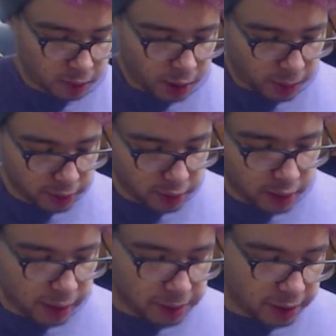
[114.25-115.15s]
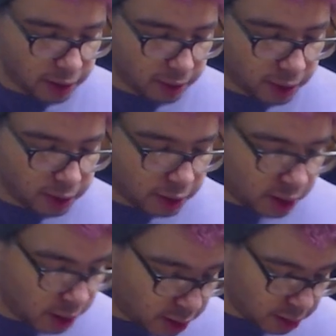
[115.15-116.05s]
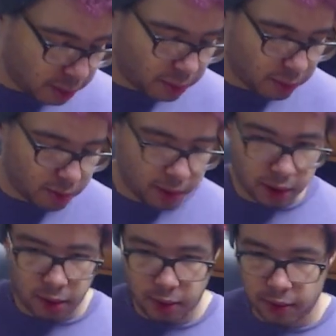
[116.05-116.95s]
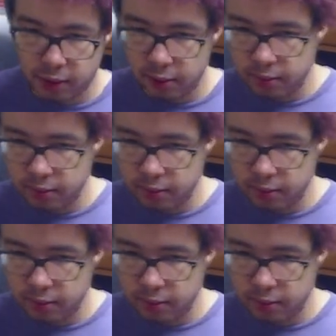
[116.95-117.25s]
I was thinking about seasoning these a bit more, but they look fine.